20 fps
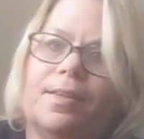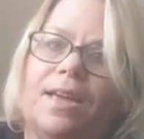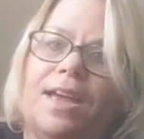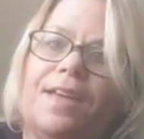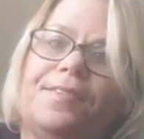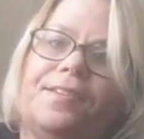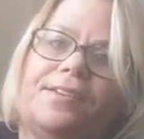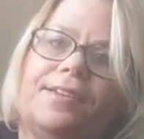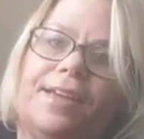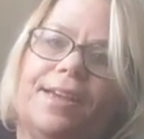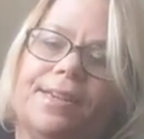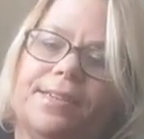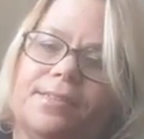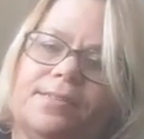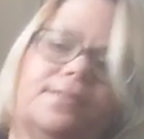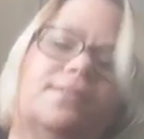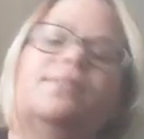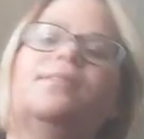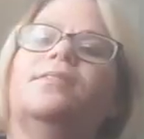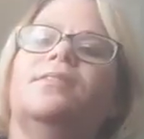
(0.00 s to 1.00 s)
And the
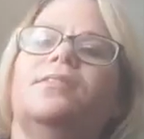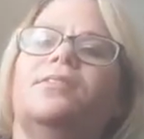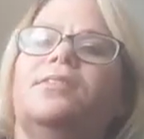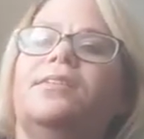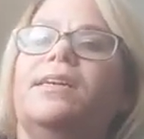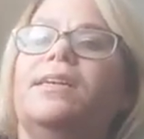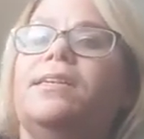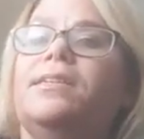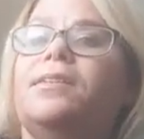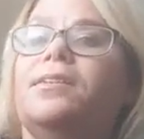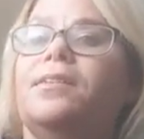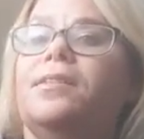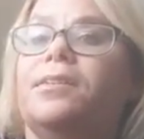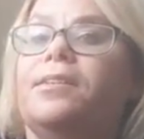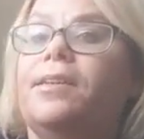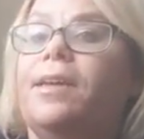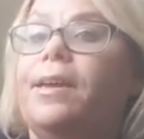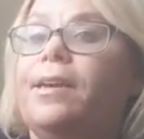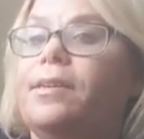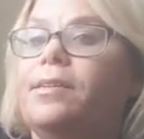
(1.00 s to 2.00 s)
taste. The scent, the
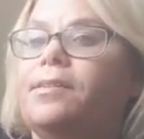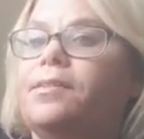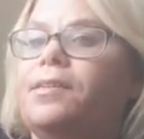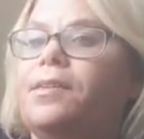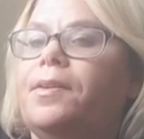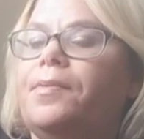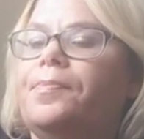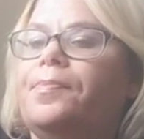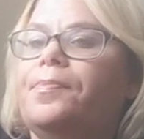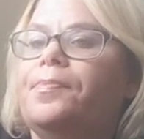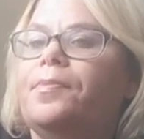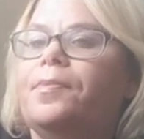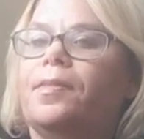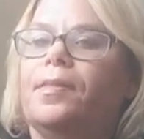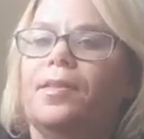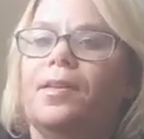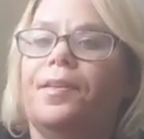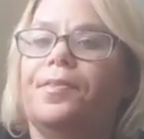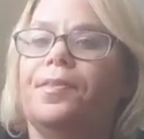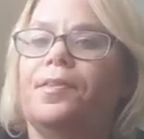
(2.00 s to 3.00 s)
taste,
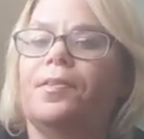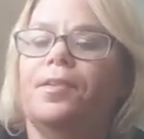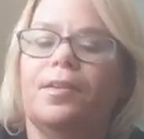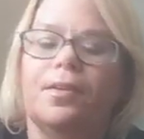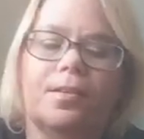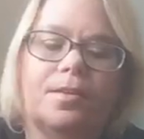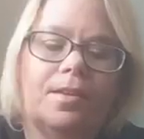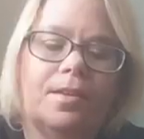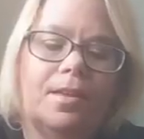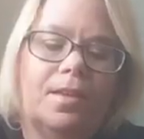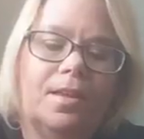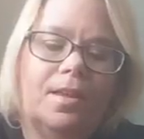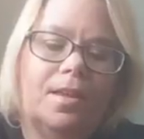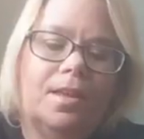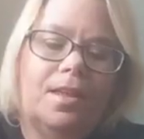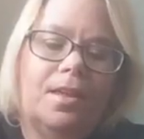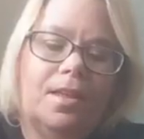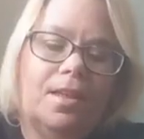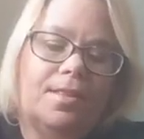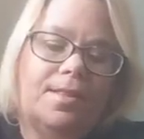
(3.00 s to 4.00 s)
and the look.
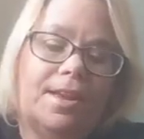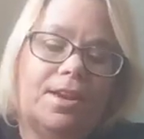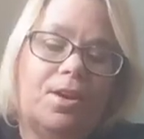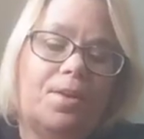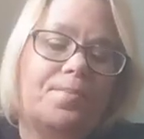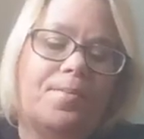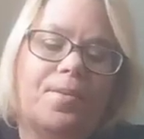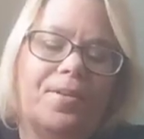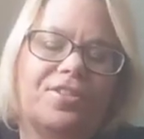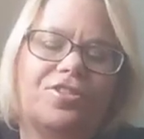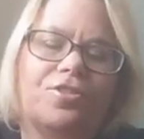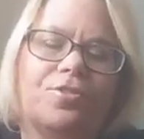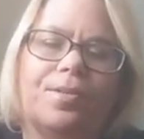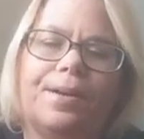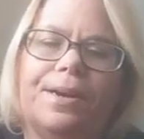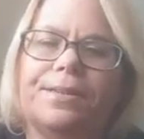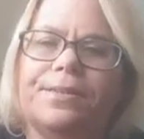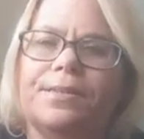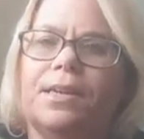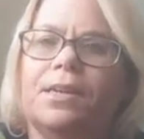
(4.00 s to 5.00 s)
They don't
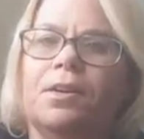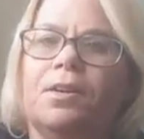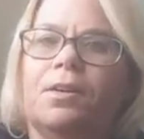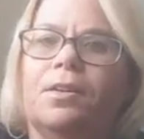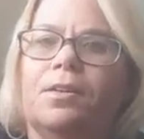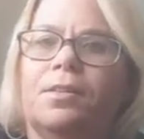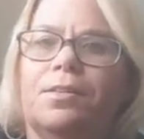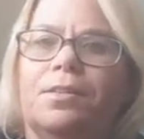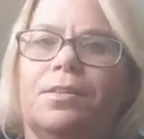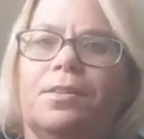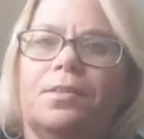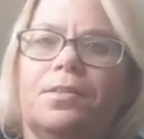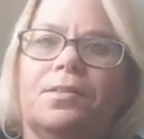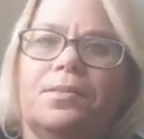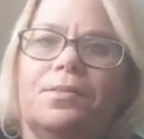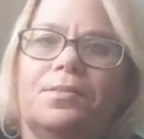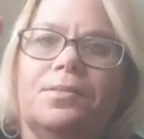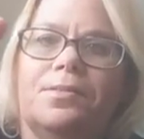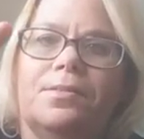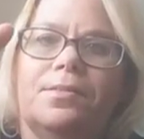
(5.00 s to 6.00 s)
moisturize at all.
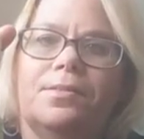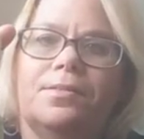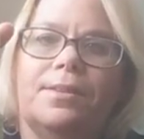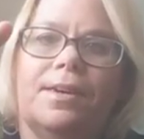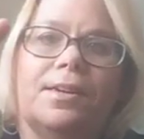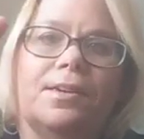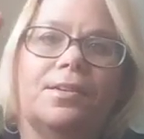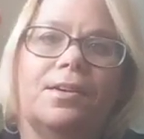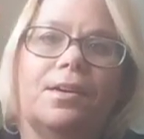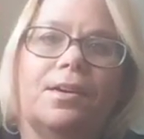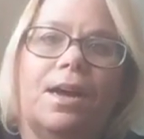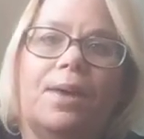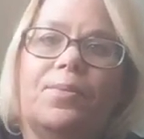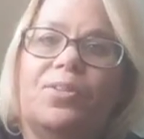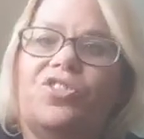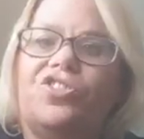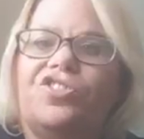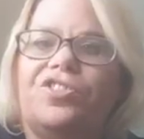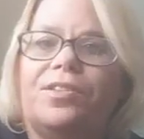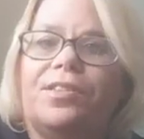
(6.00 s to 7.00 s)
Not at all. I
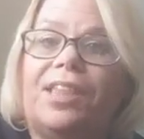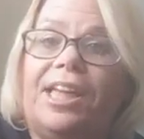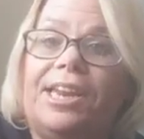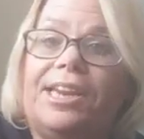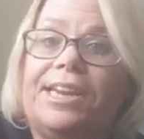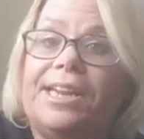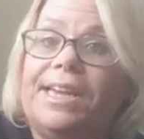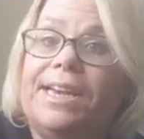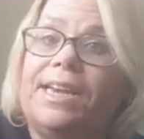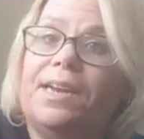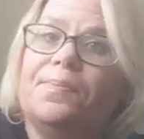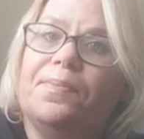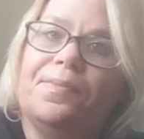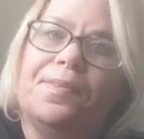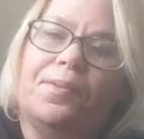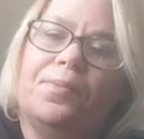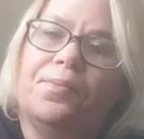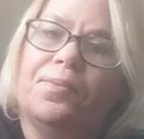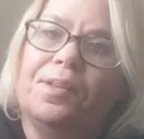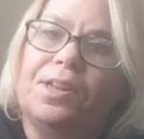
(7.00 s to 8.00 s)
wish they did, but
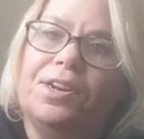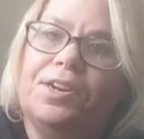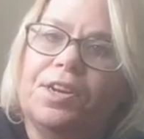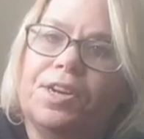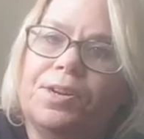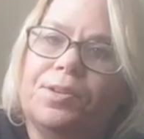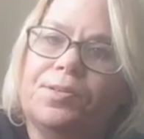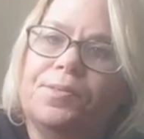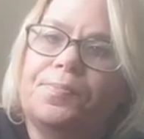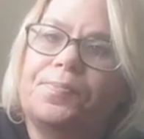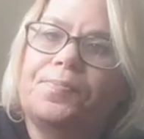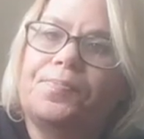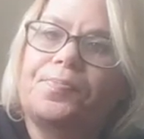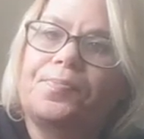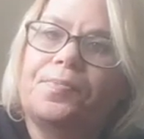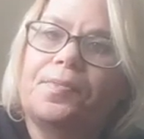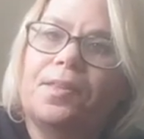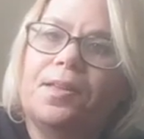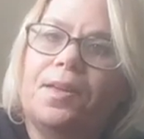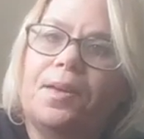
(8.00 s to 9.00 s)
they really don't.
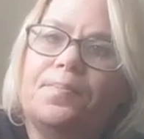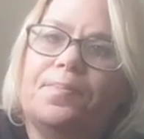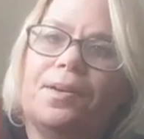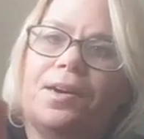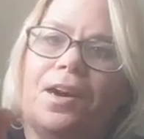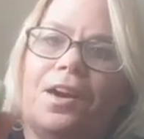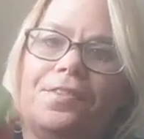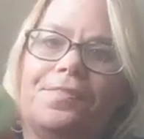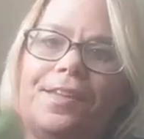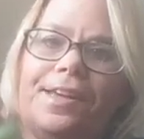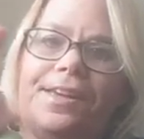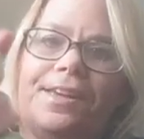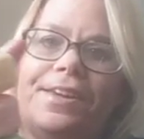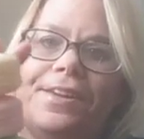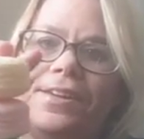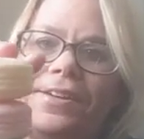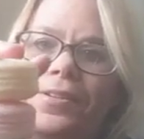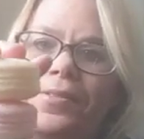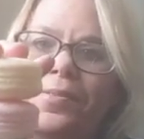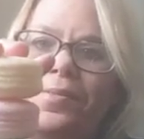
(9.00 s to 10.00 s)
But aren't they
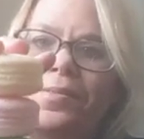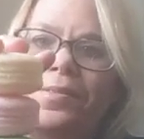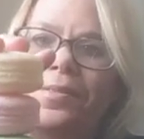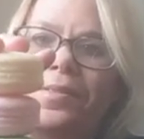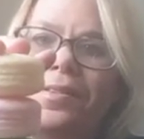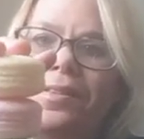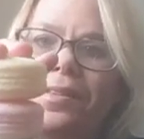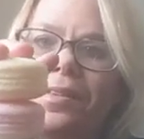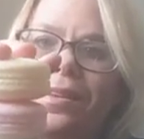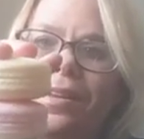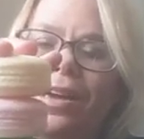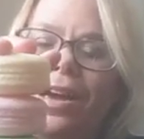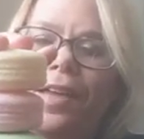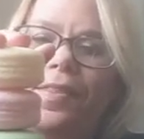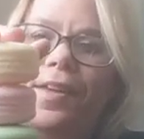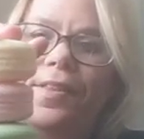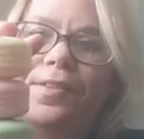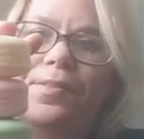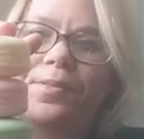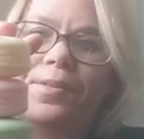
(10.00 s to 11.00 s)
cute? I
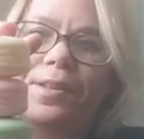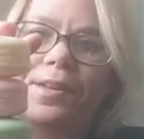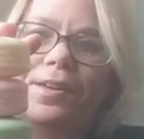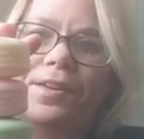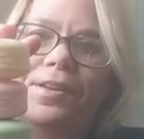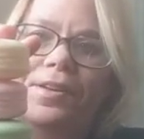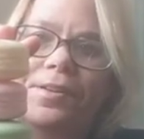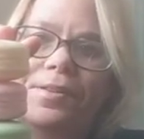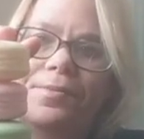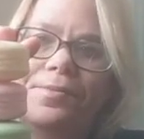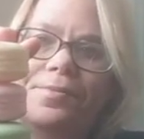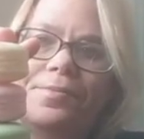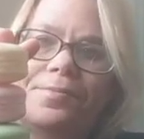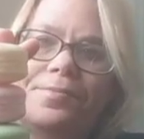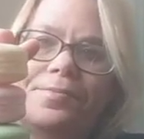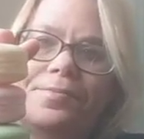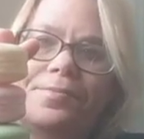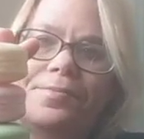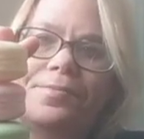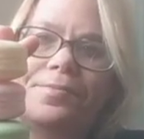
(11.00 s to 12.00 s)
think they're really cute. I
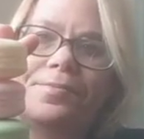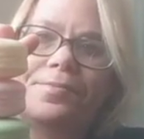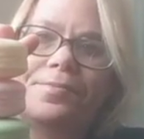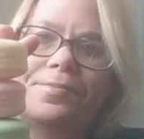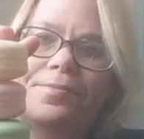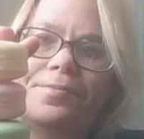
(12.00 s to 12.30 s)
just think.